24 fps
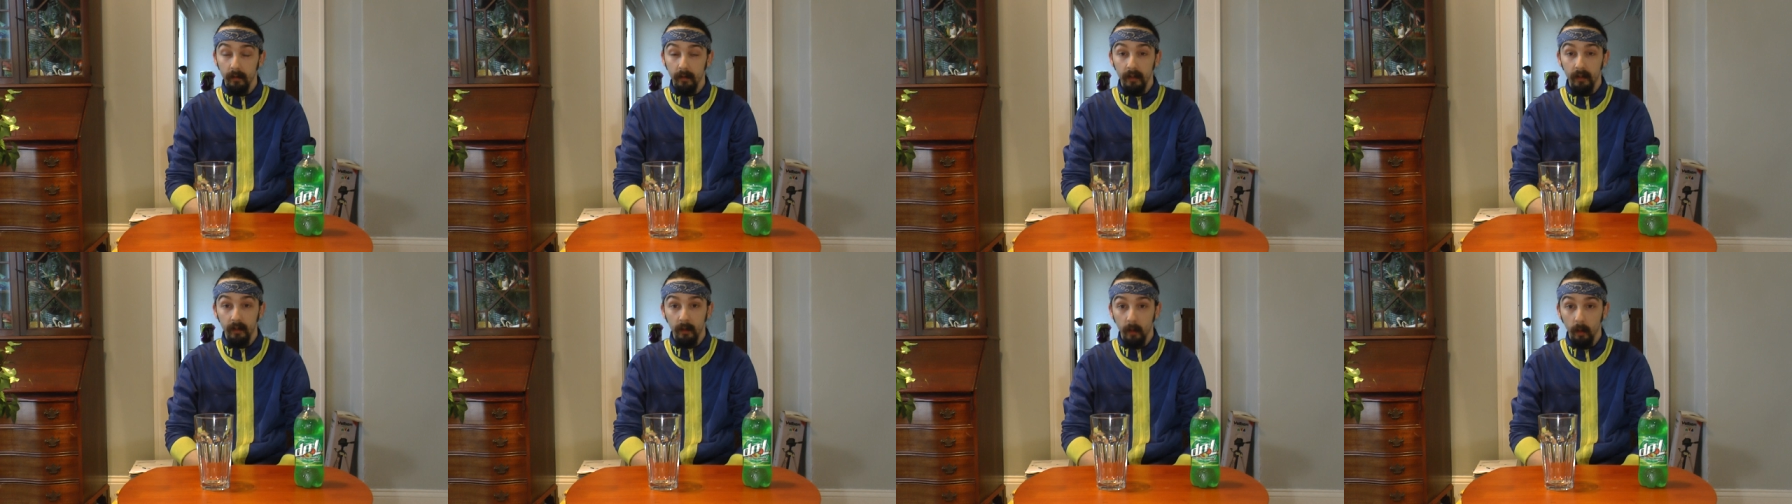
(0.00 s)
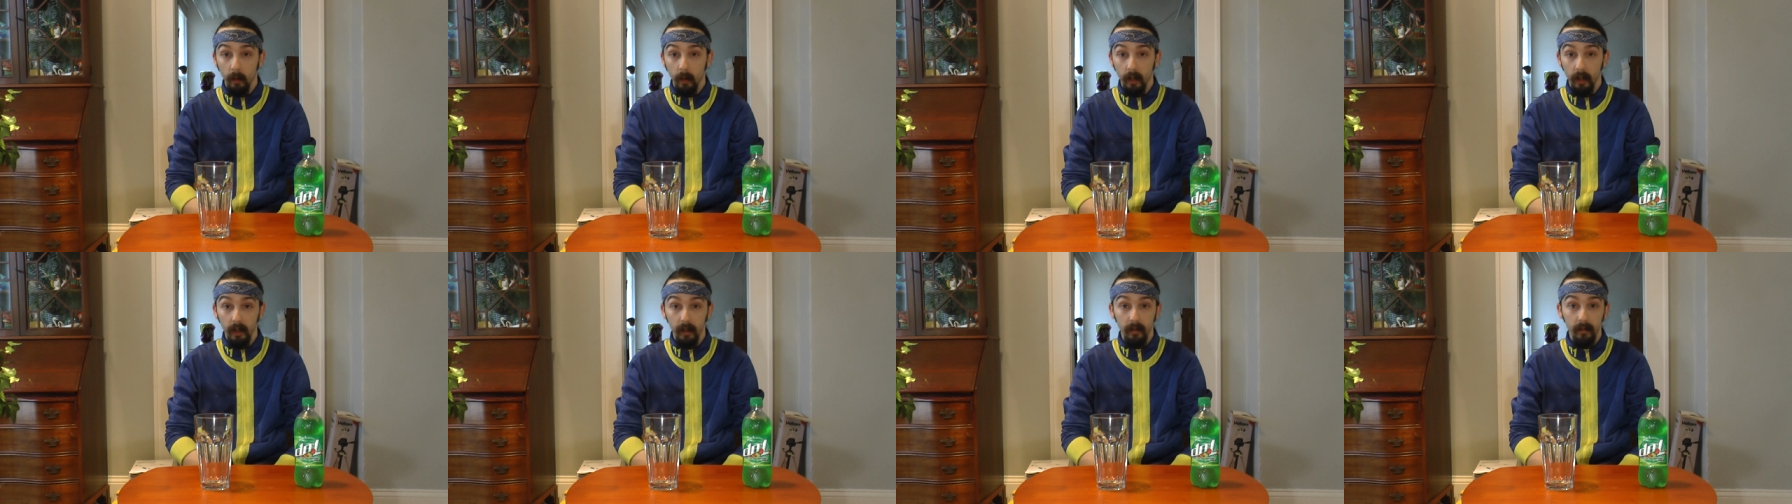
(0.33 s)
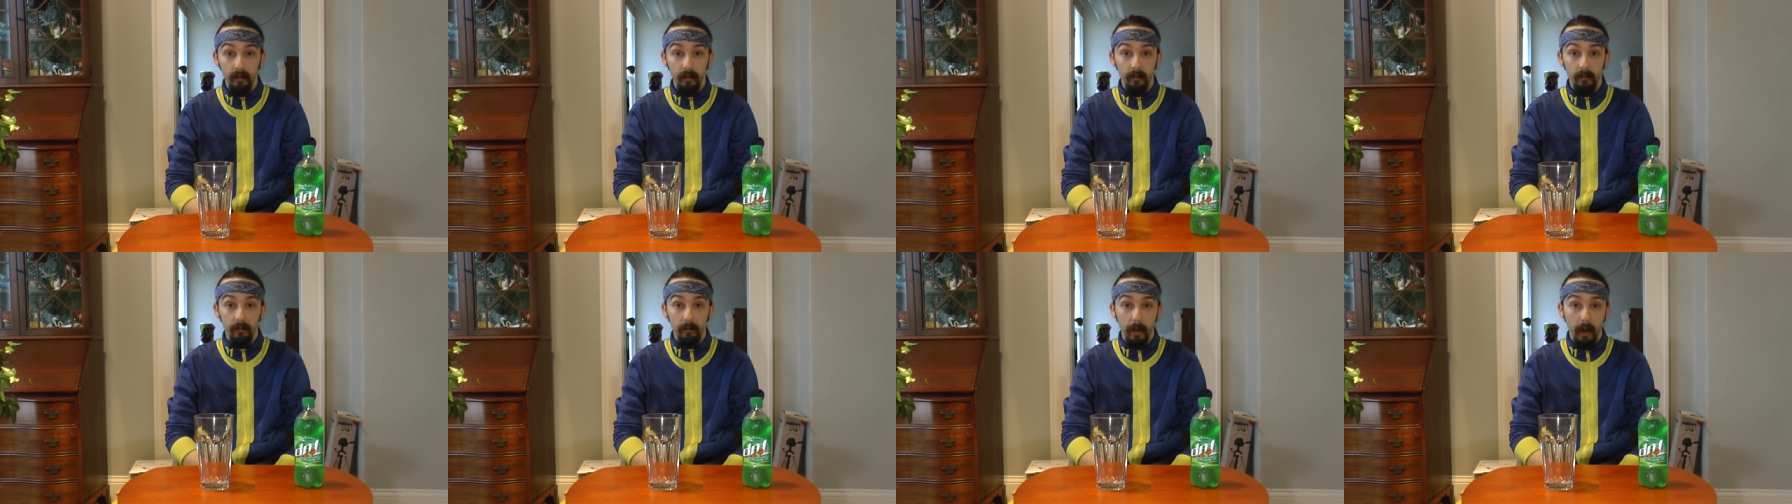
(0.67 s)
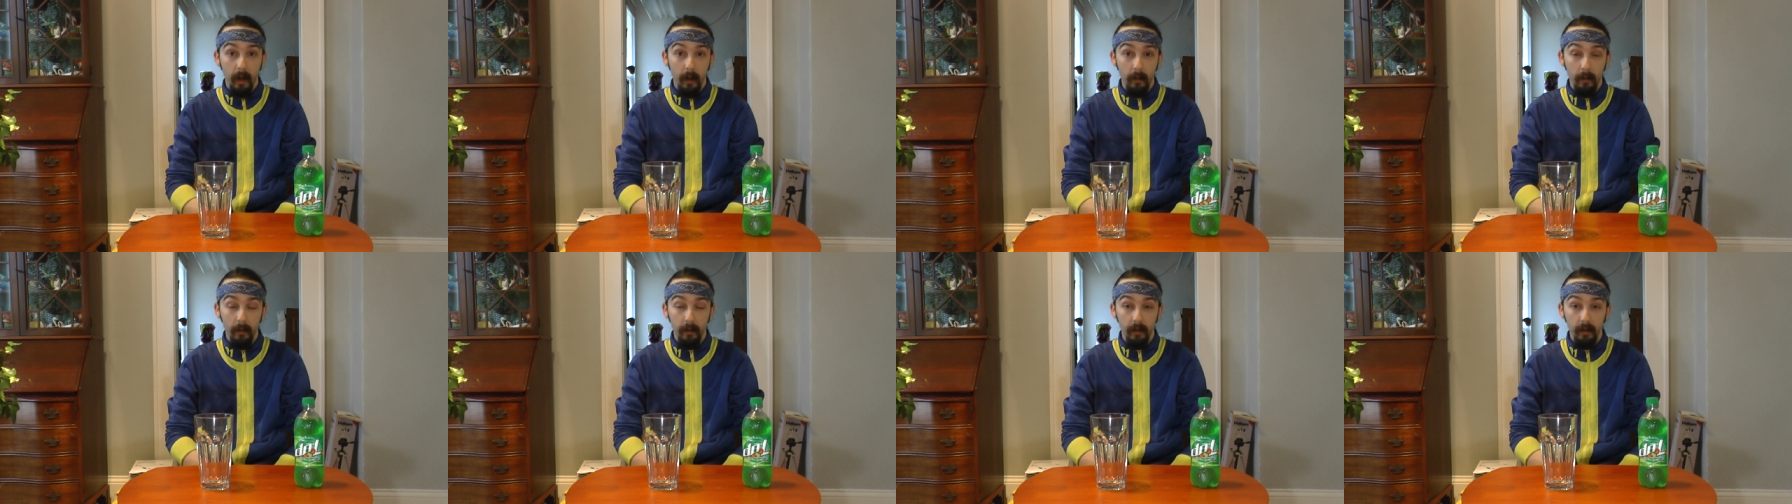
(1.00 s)
Squirt,
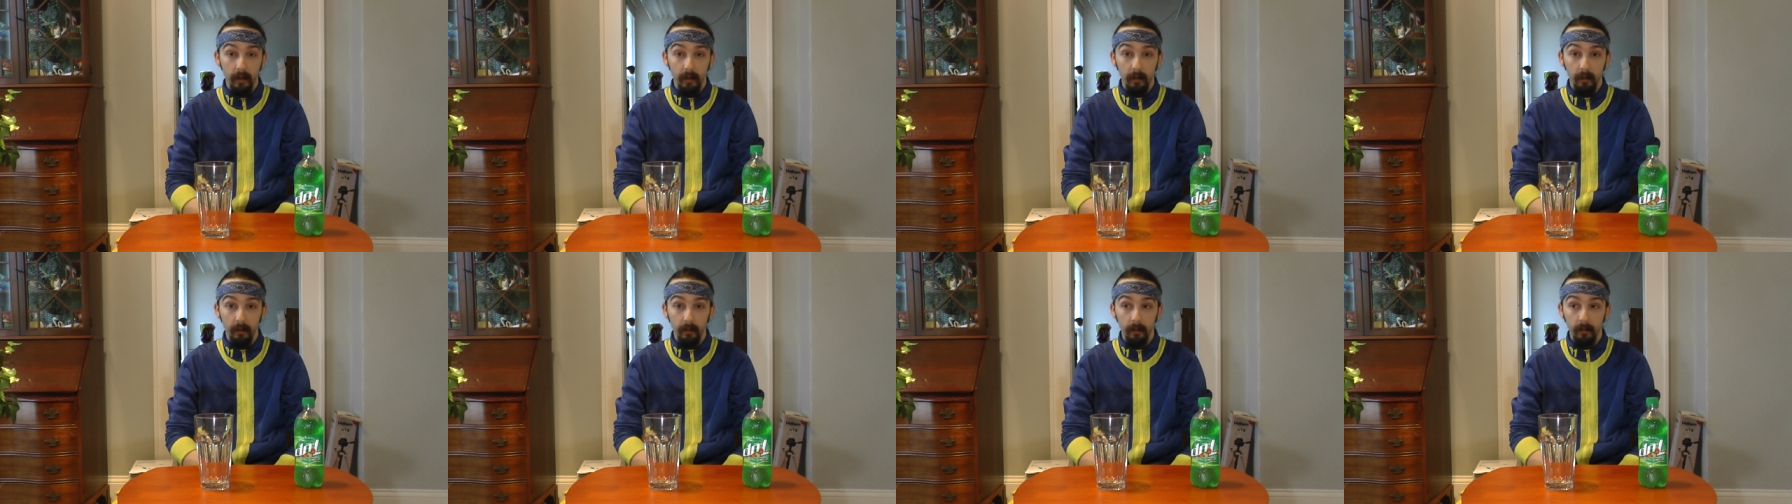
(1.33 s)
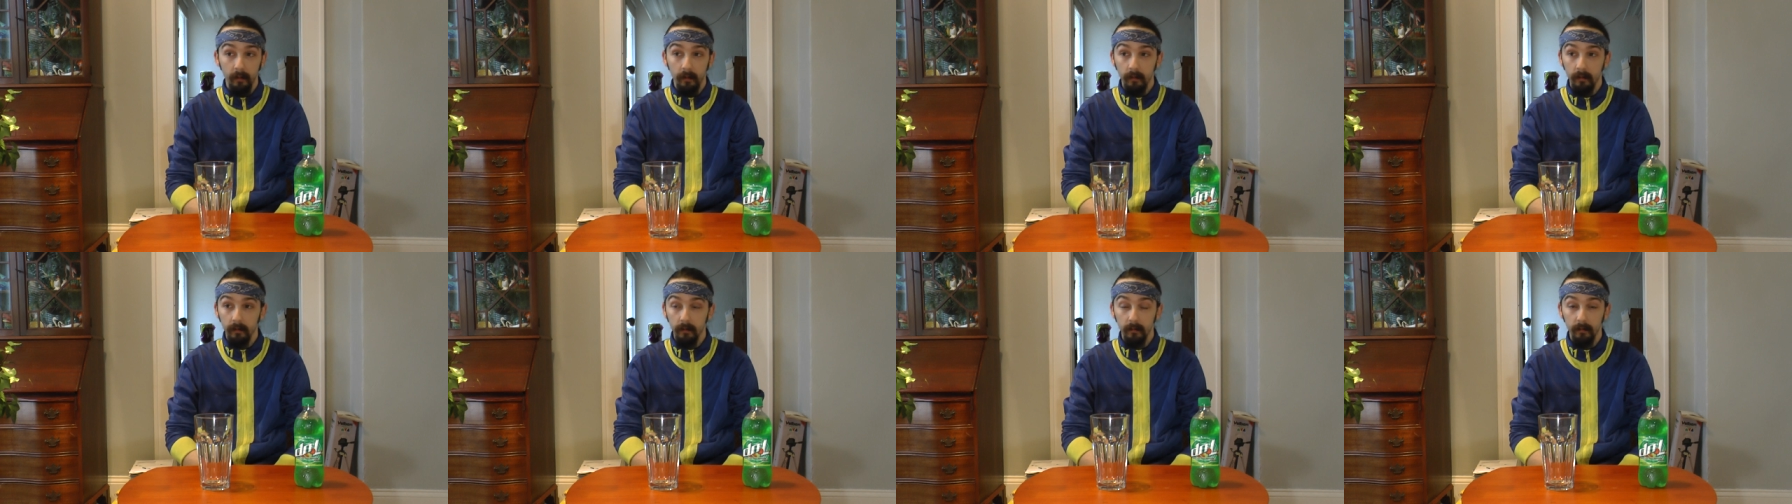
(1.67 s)
Mountain Dew,